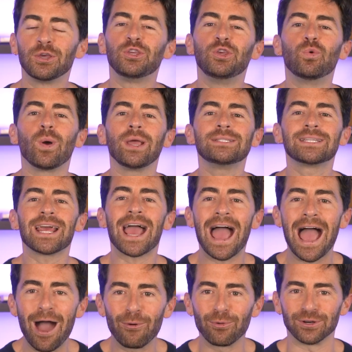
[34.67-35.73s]
you waste
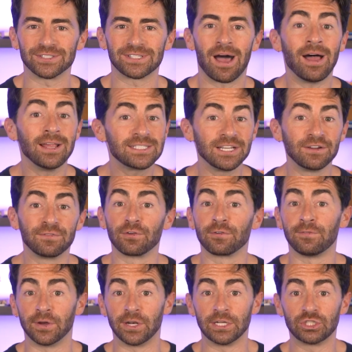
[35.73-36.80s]
hours hunting for
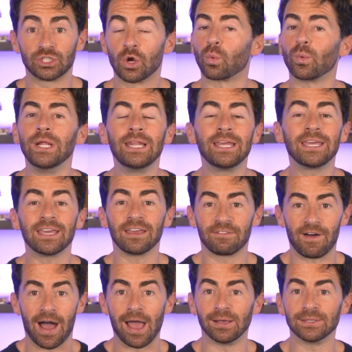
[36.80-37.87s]
footage, relinking
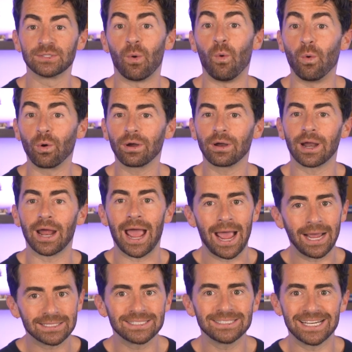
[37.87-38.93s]
files, or
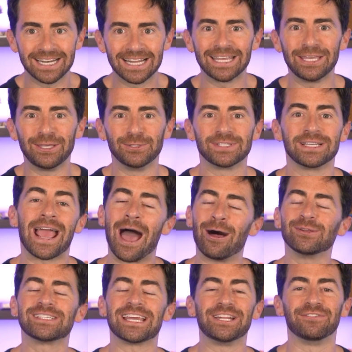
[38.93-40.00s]
accidentally using
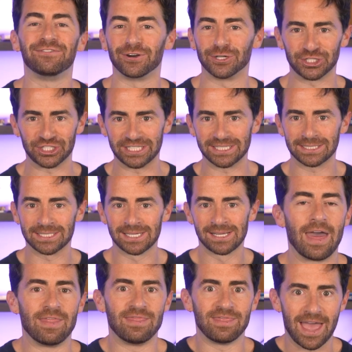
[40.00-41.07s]
outdated versions.
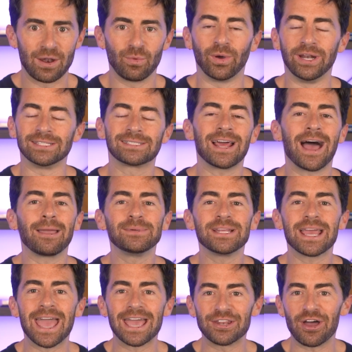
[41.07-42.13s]
And then when it's time
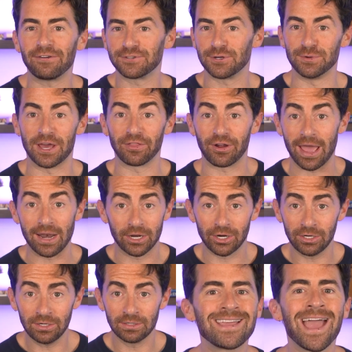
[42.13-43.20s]
to hand off to another
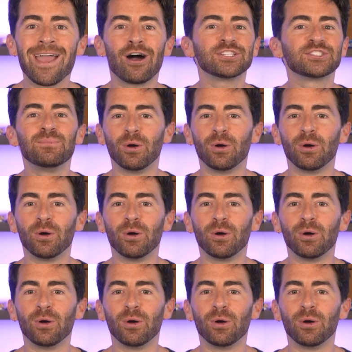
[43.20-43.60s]
editor, chaos